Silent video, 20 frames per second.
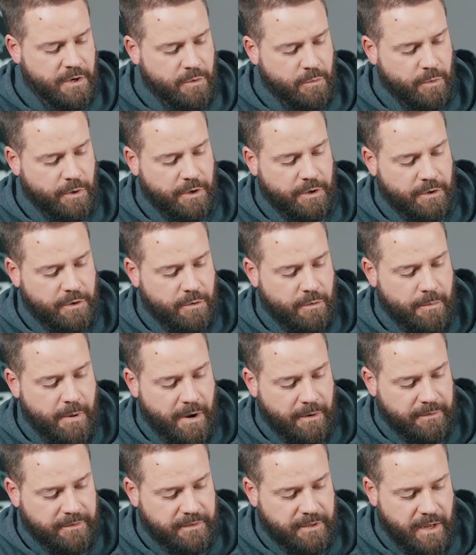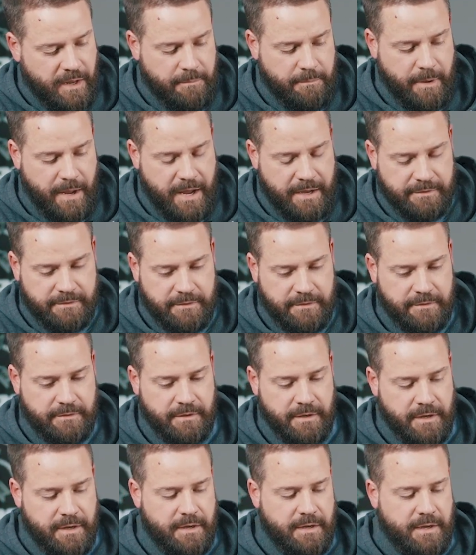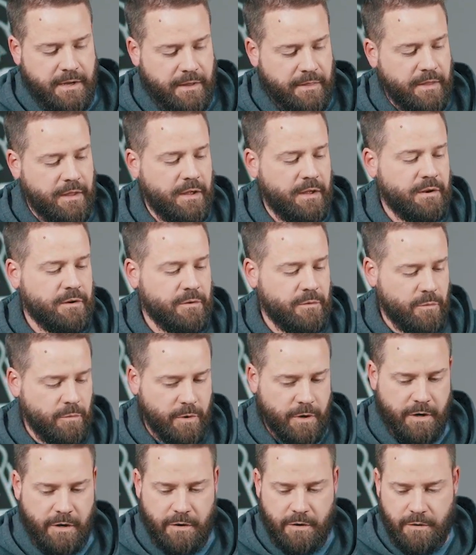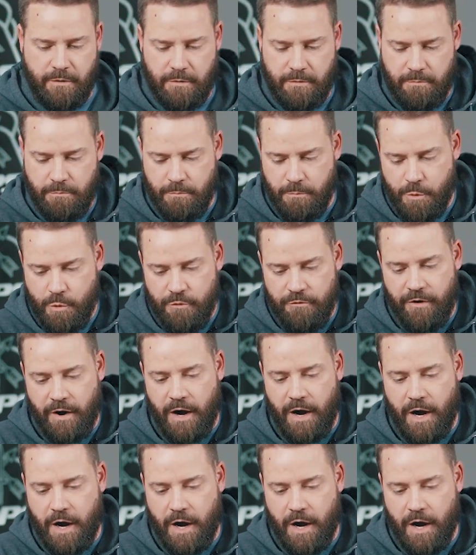We're gonna do about 10 passes, and then we're gonna move